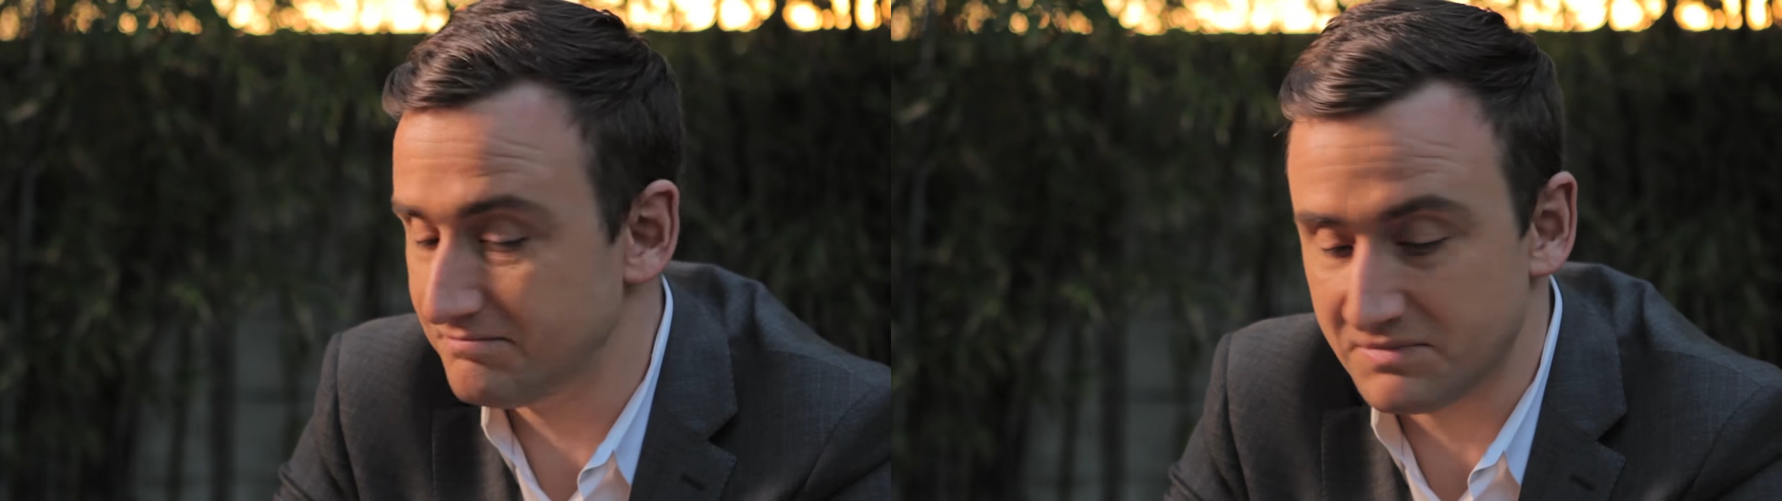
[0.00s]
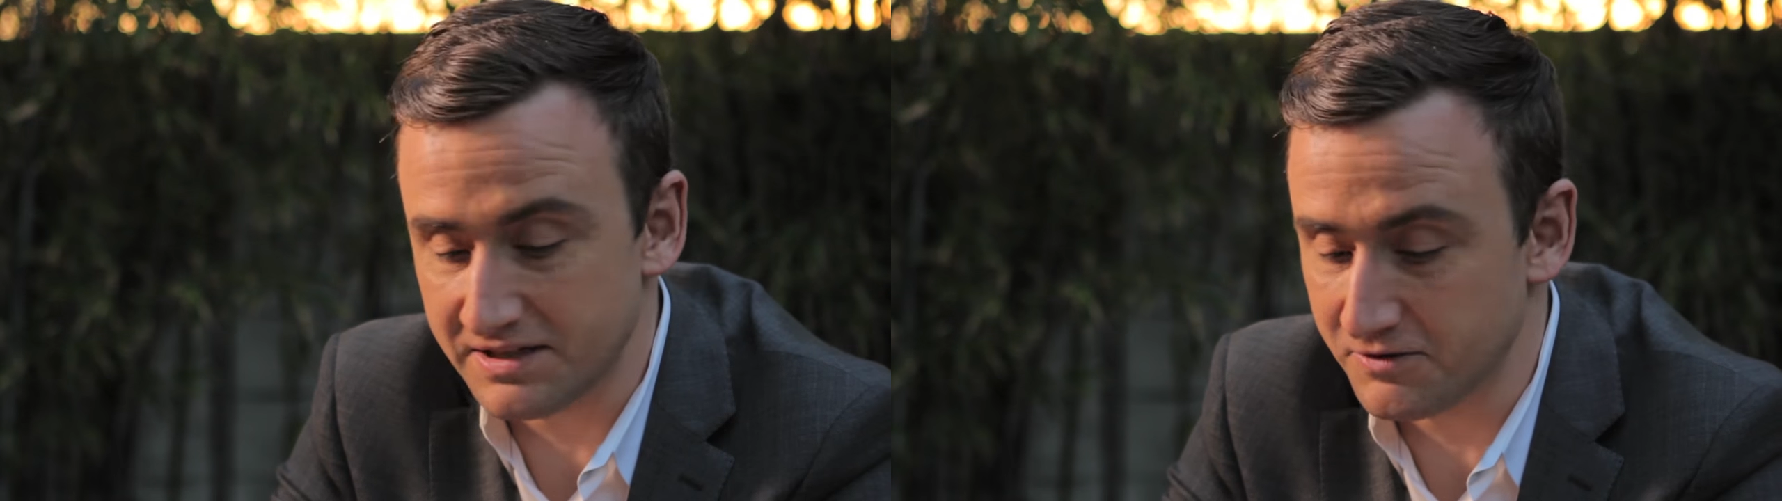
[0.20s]

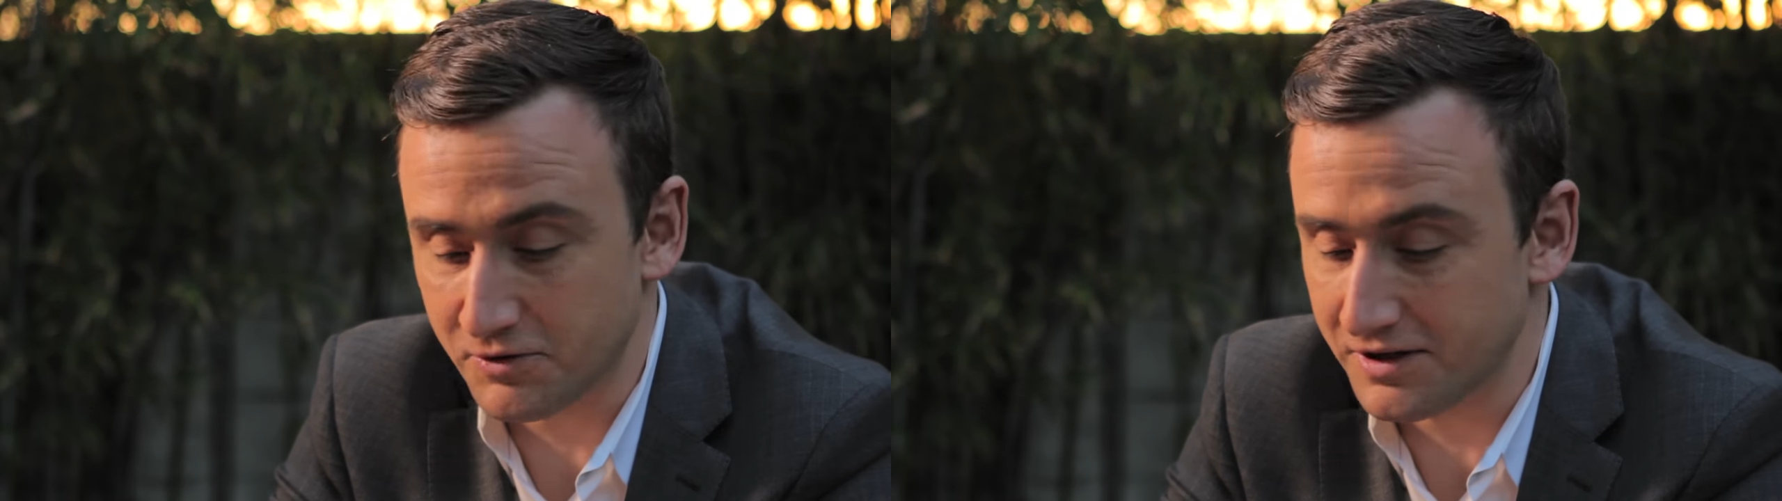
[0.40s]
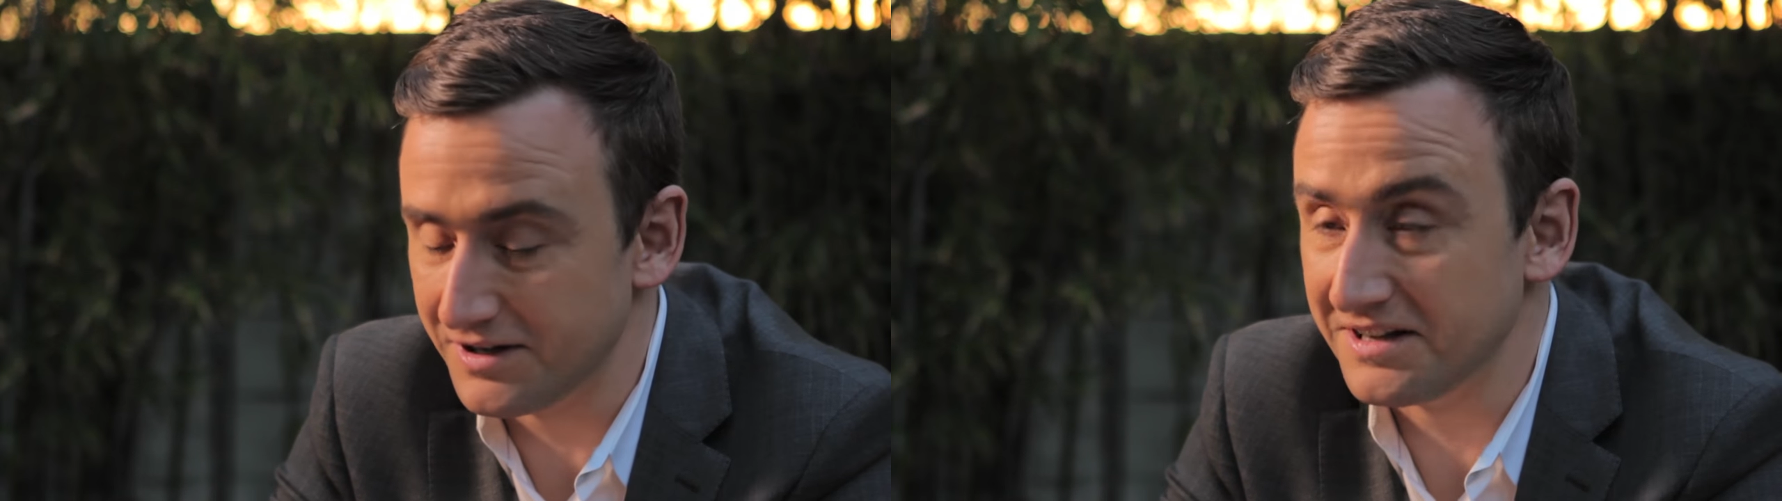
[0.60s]
didn't
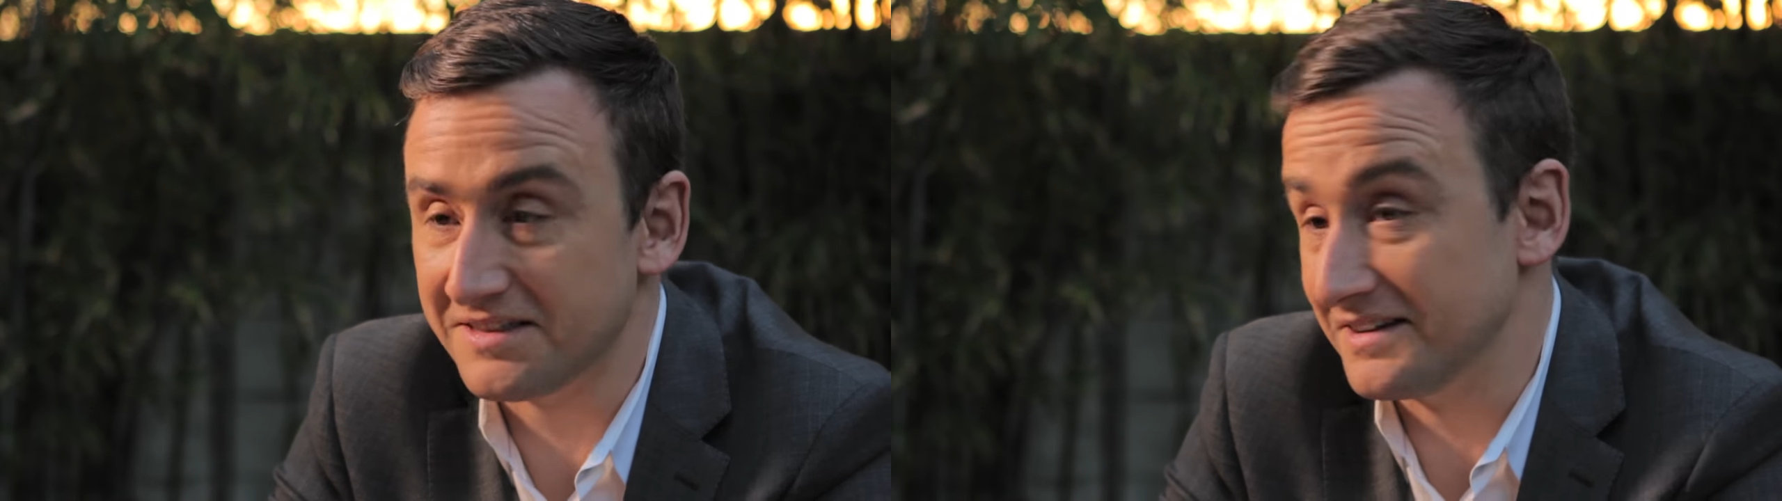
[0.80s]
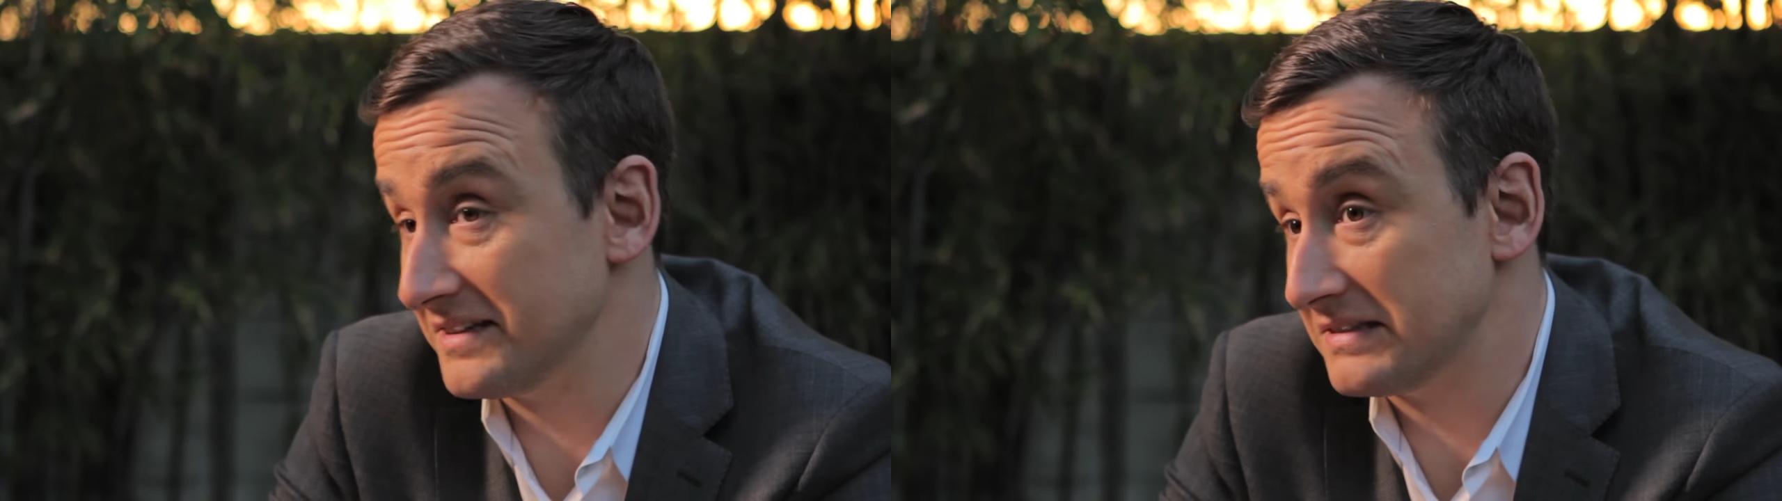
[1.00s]
order
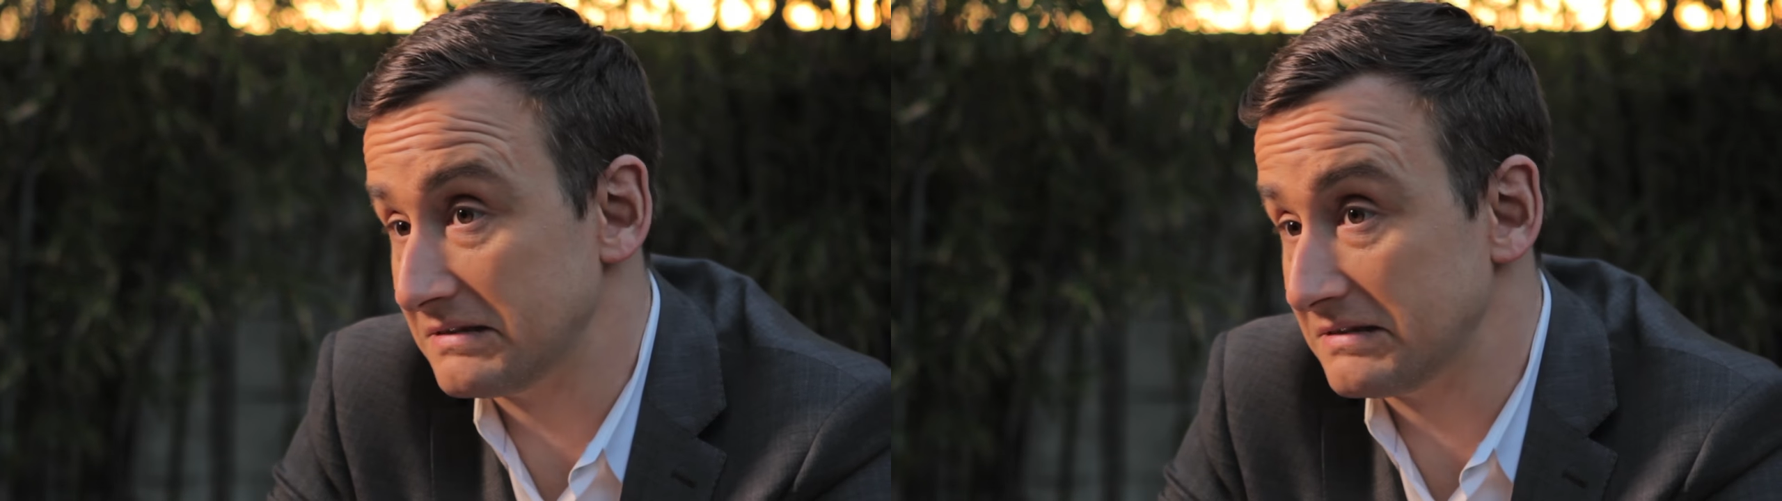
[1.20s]
anything.